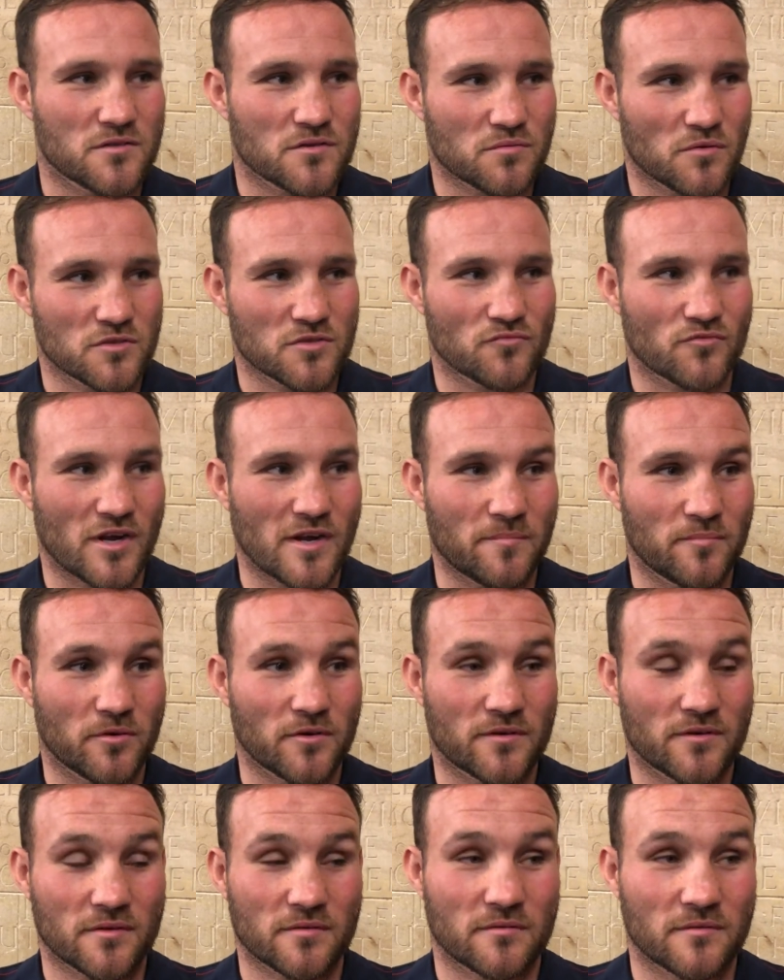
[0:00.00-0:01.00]
just wasn't right,
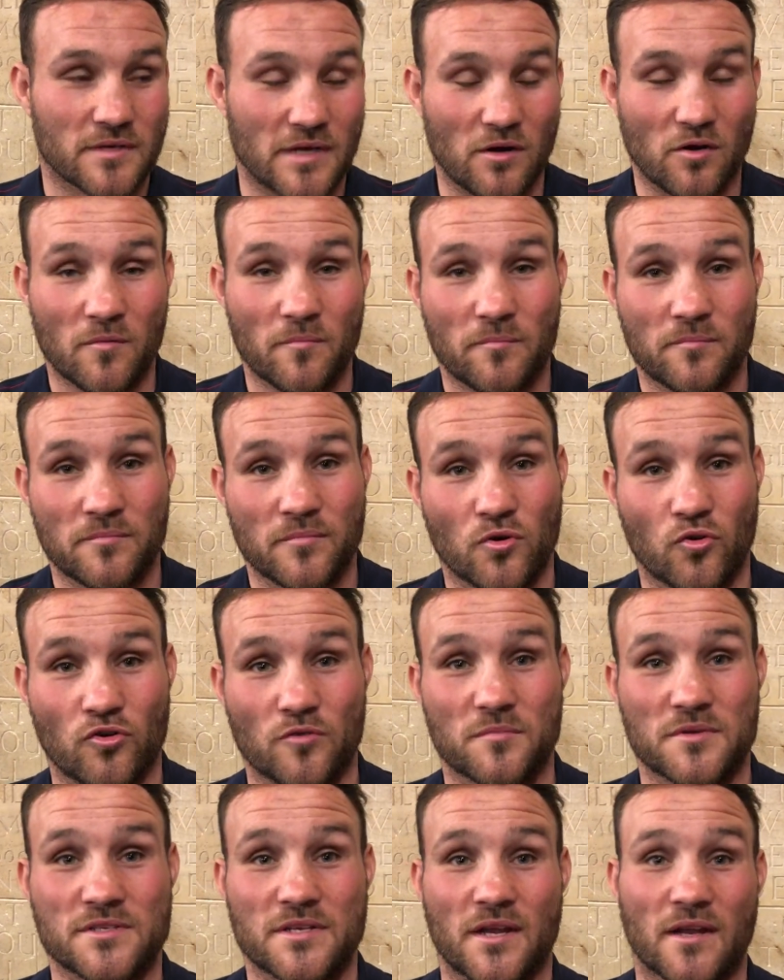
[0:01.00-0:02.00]
but now I'm
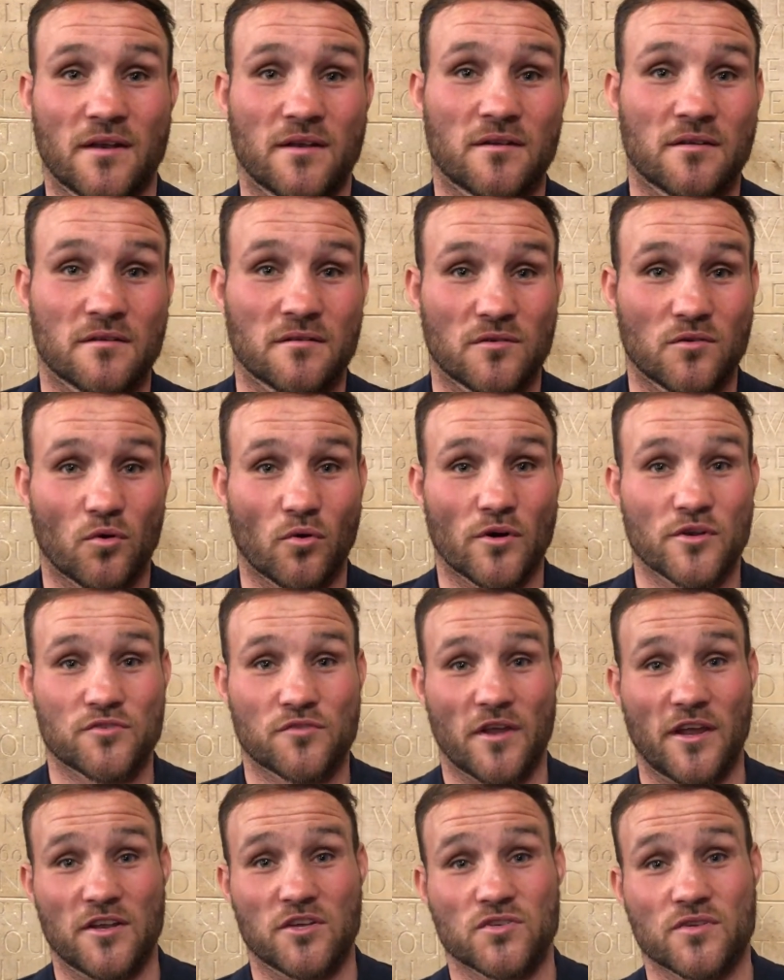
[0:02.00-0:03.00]
100% no
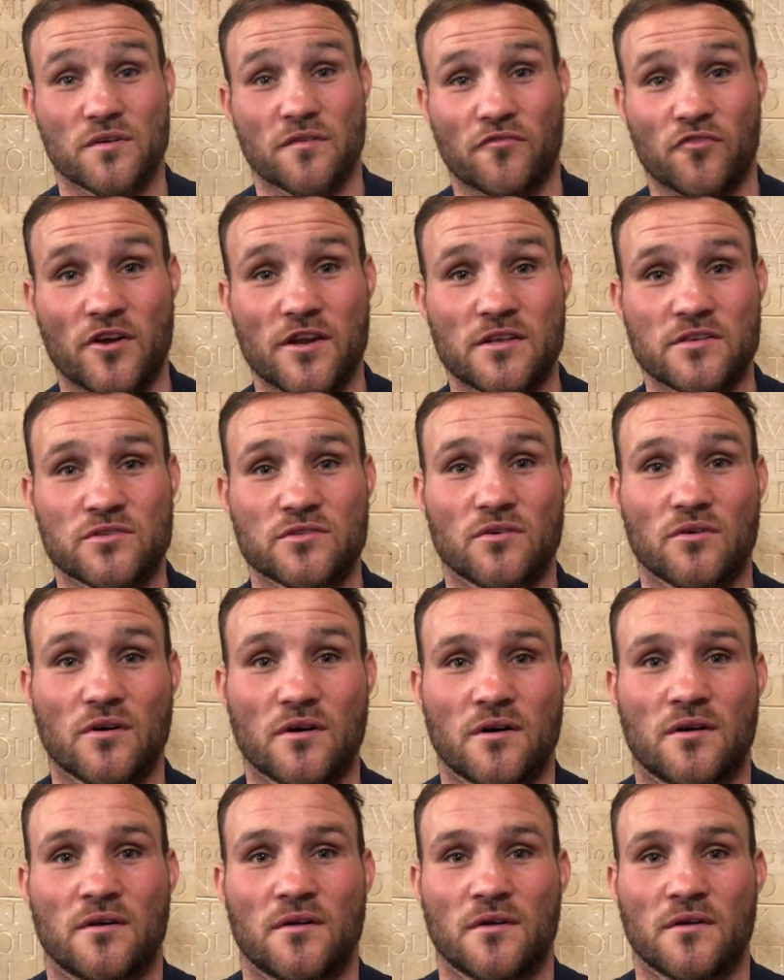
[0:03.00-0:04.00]
injury, free, so
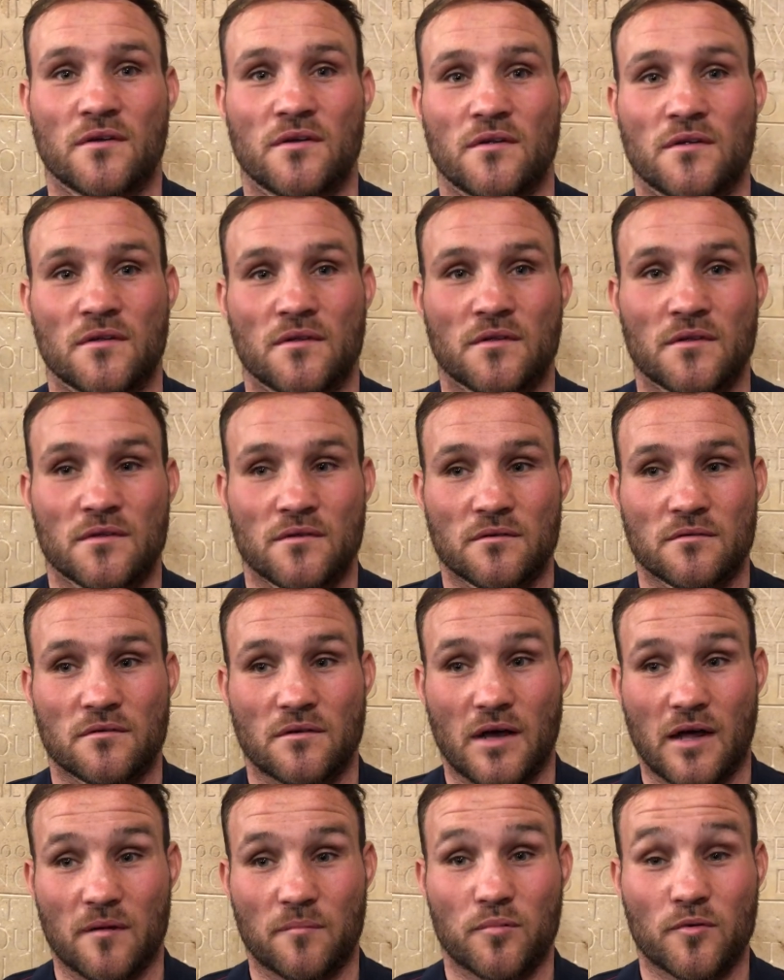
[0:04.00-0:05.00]

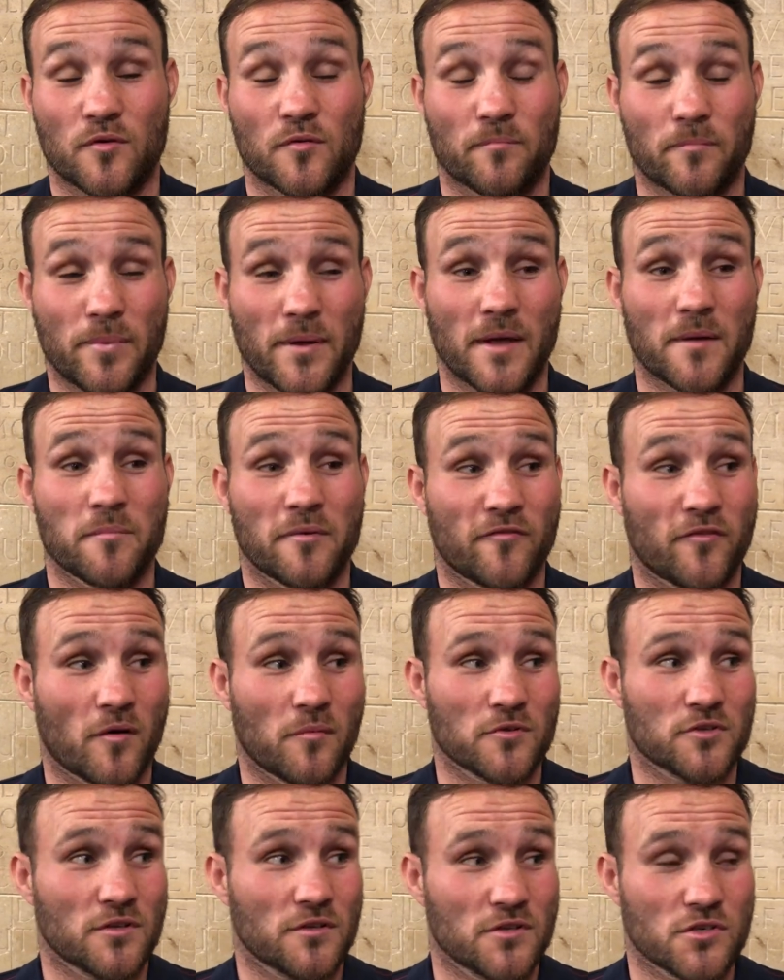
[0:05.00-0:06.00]
I'll put a big
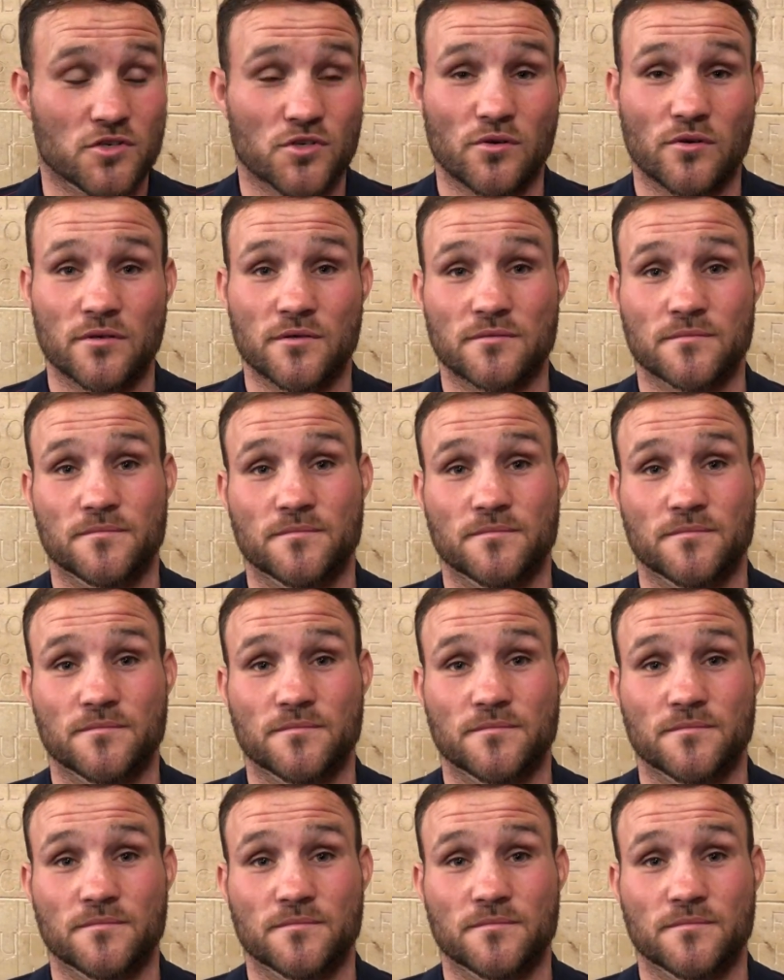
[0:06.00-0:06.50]
performance on this show